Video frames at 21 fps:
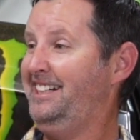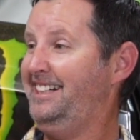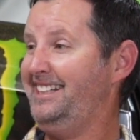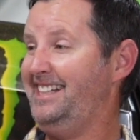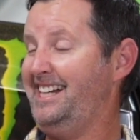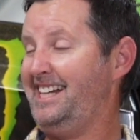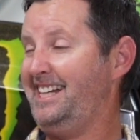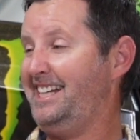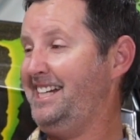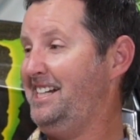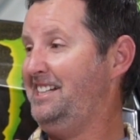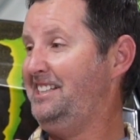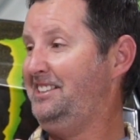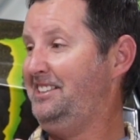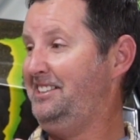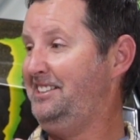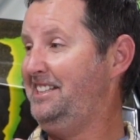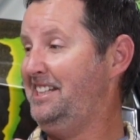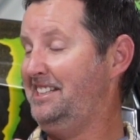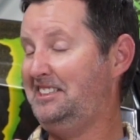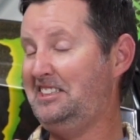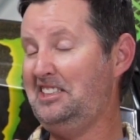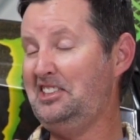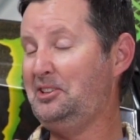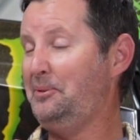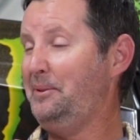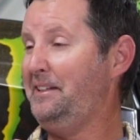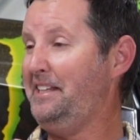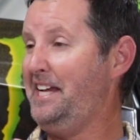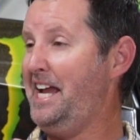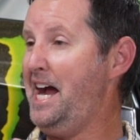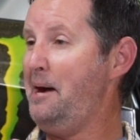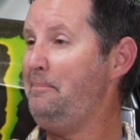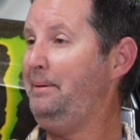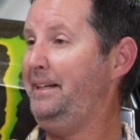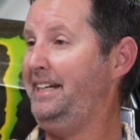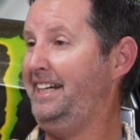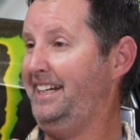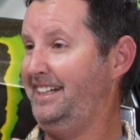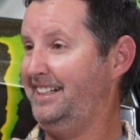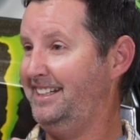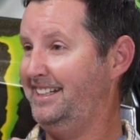like, "Is this really
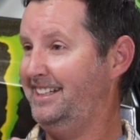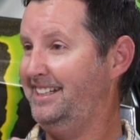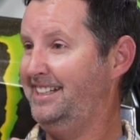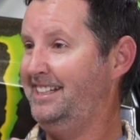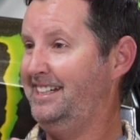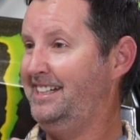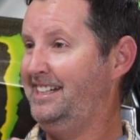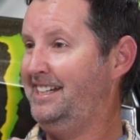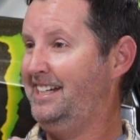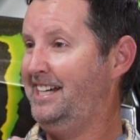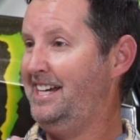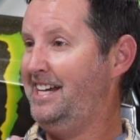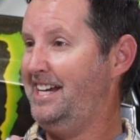happening?" Yeah.